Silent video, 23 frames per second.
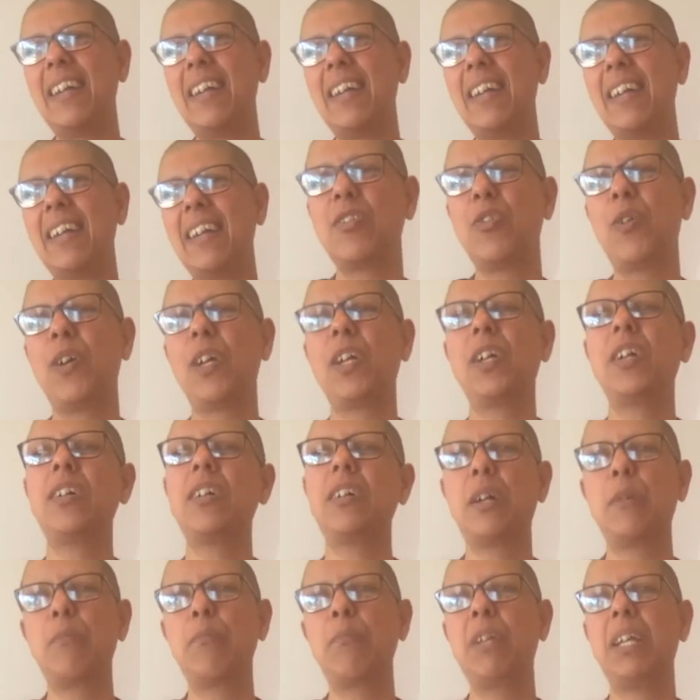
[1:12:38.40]
it's going
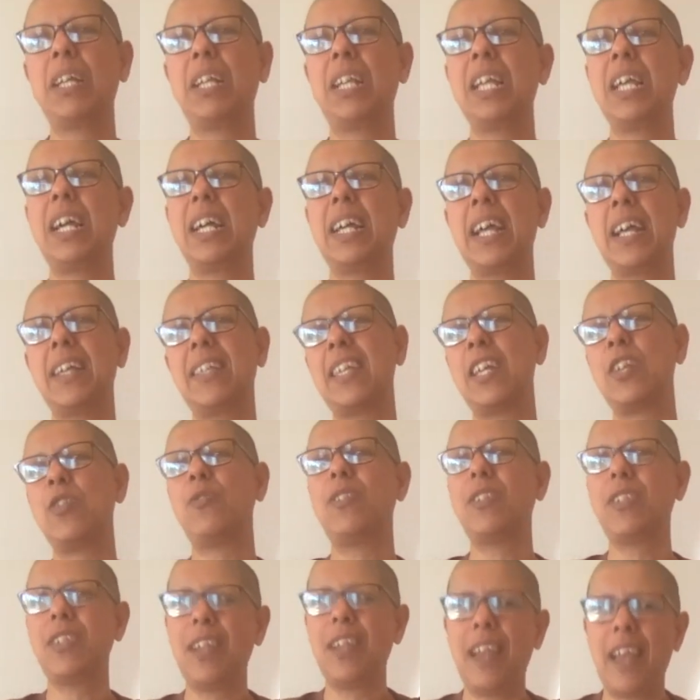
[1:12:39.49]
completely against, and you
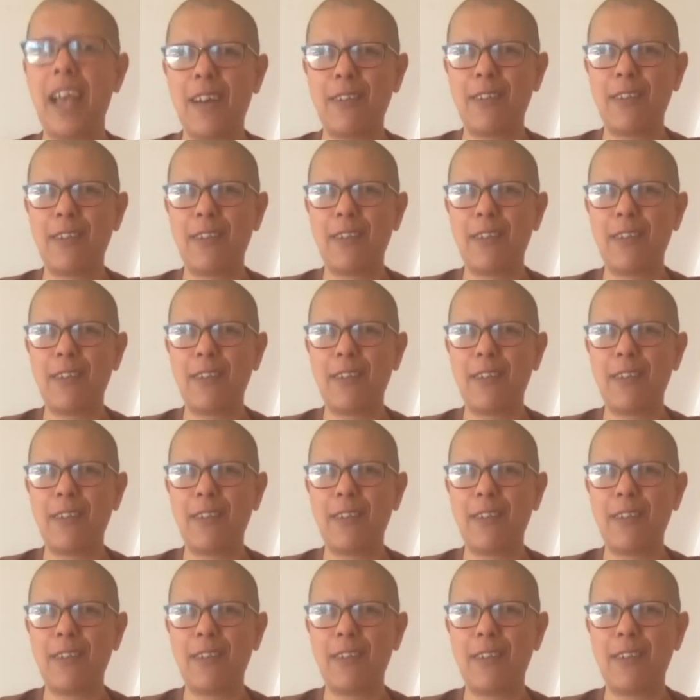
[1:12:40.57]
still have to do it.
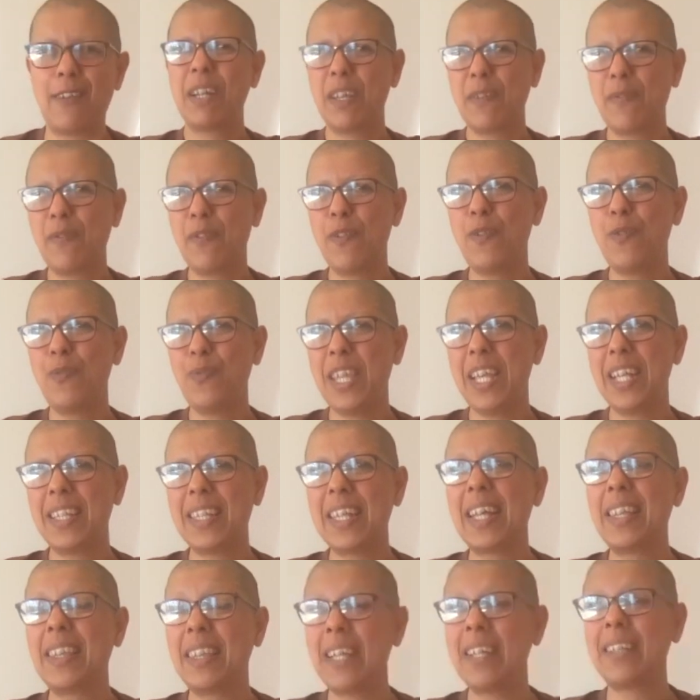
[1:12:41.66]
But if you, these
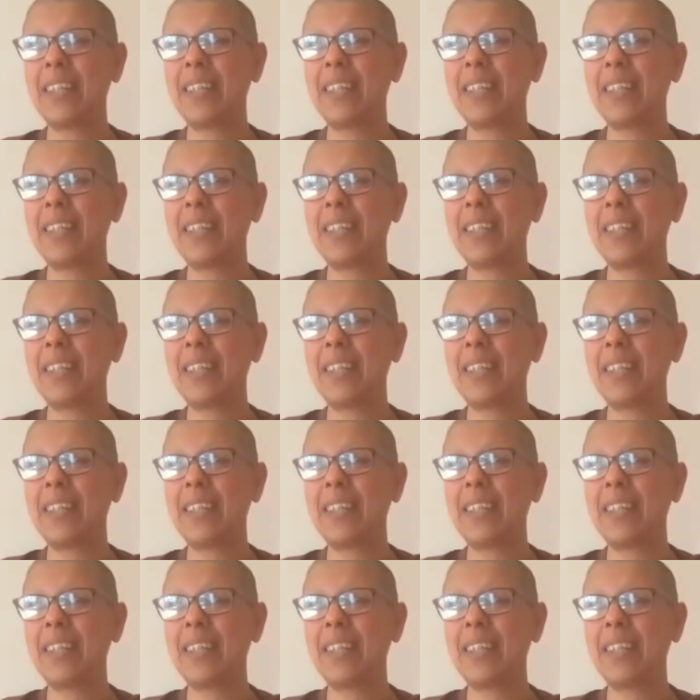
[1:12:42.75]
are things that you